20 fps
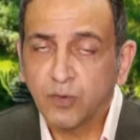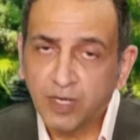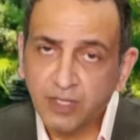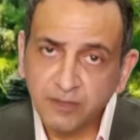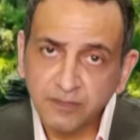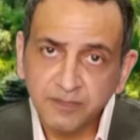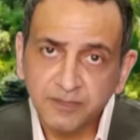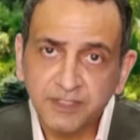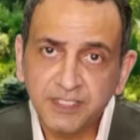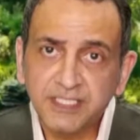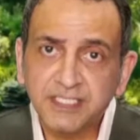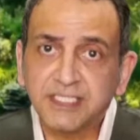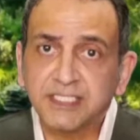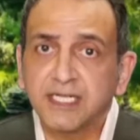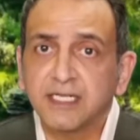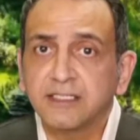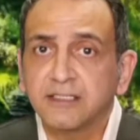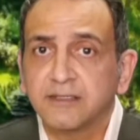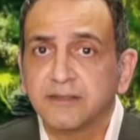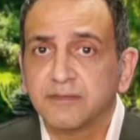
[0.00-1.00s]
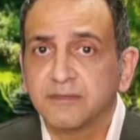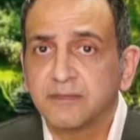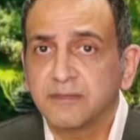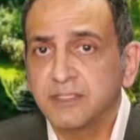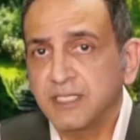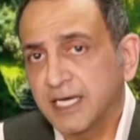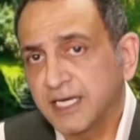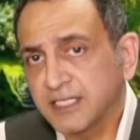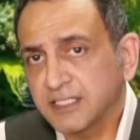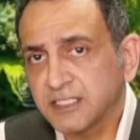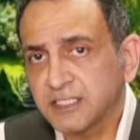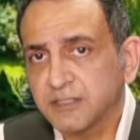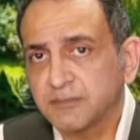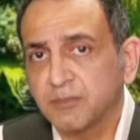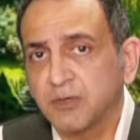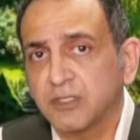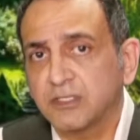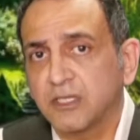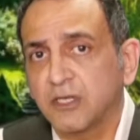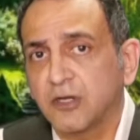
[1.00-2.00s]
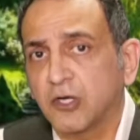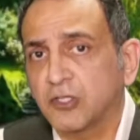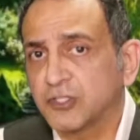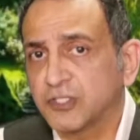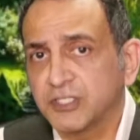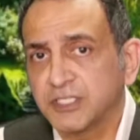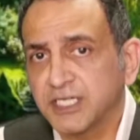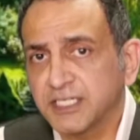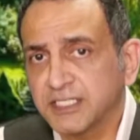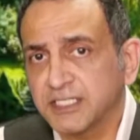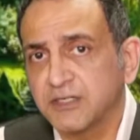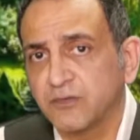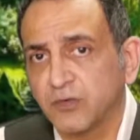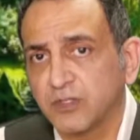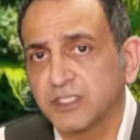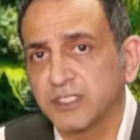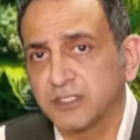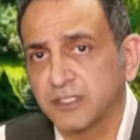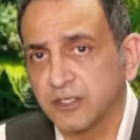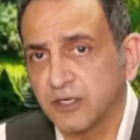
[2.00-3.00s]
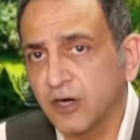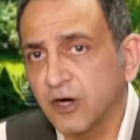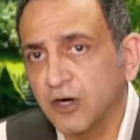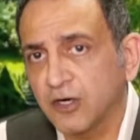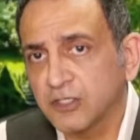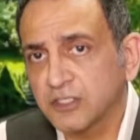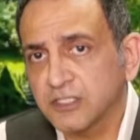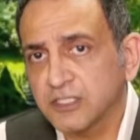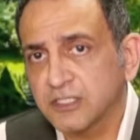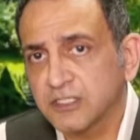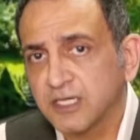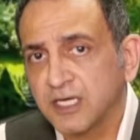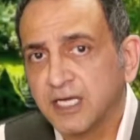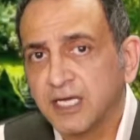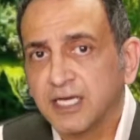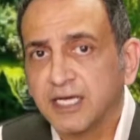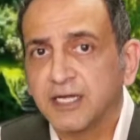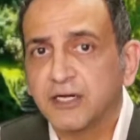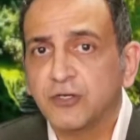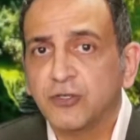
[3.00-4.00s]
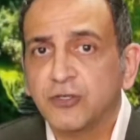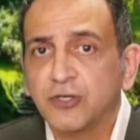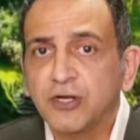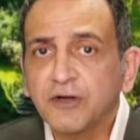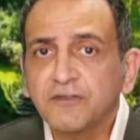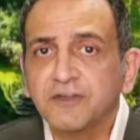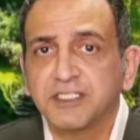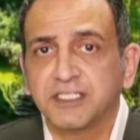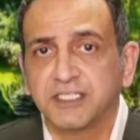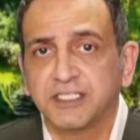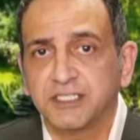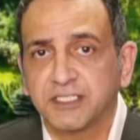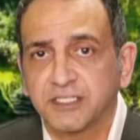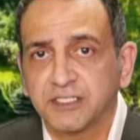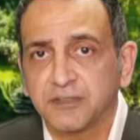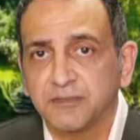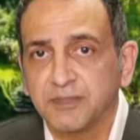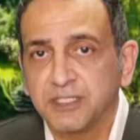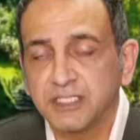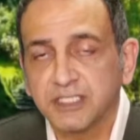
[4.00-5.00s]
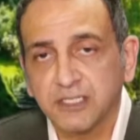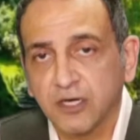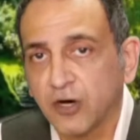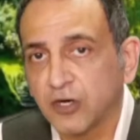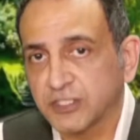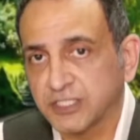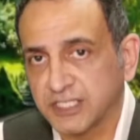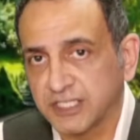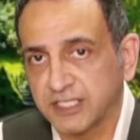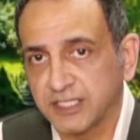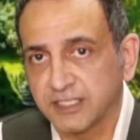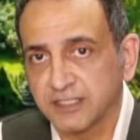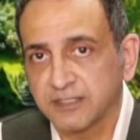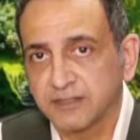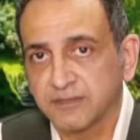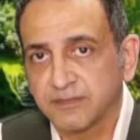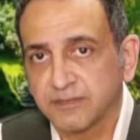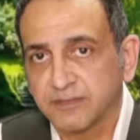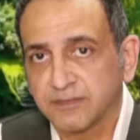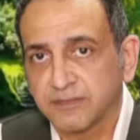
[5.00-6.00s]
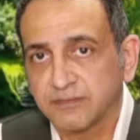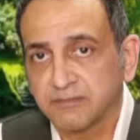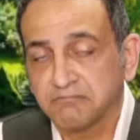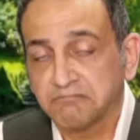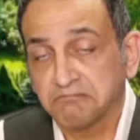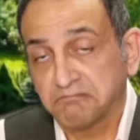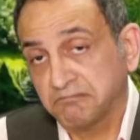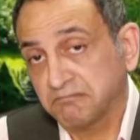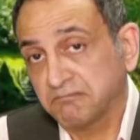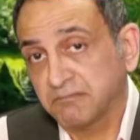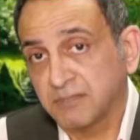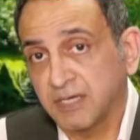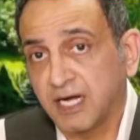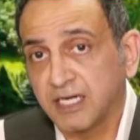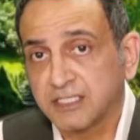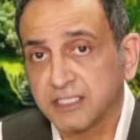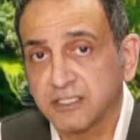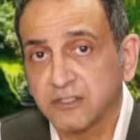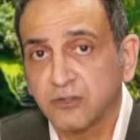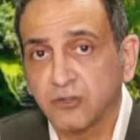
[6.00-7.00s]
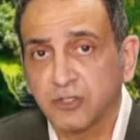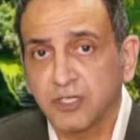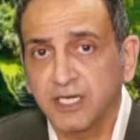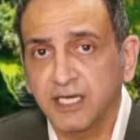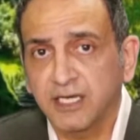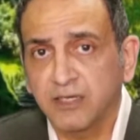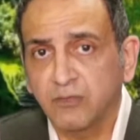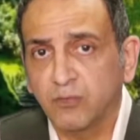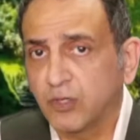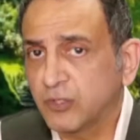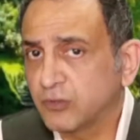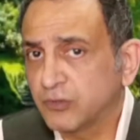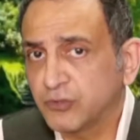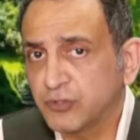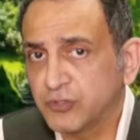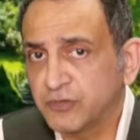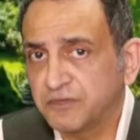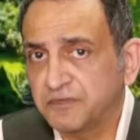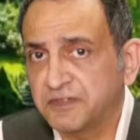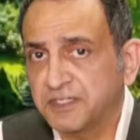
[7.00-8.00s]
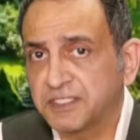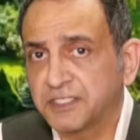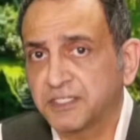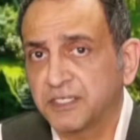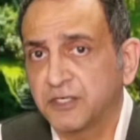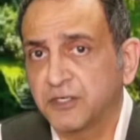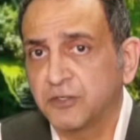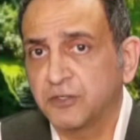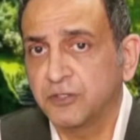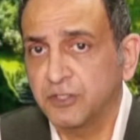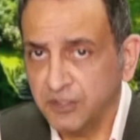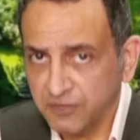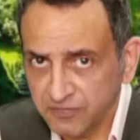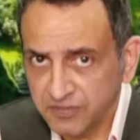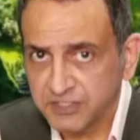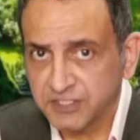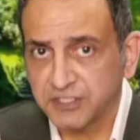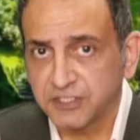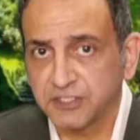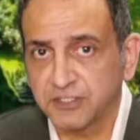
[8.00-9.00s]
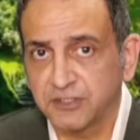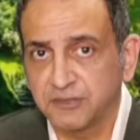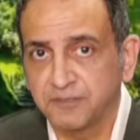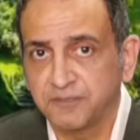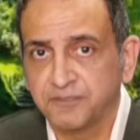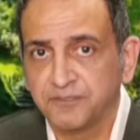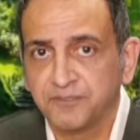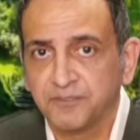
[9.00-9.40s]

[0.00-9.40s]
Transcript: Well, he said, yes, but large intestine wasn't the cause. Her nervous system is causing it. I said, okay, why don't you fix her nervous system?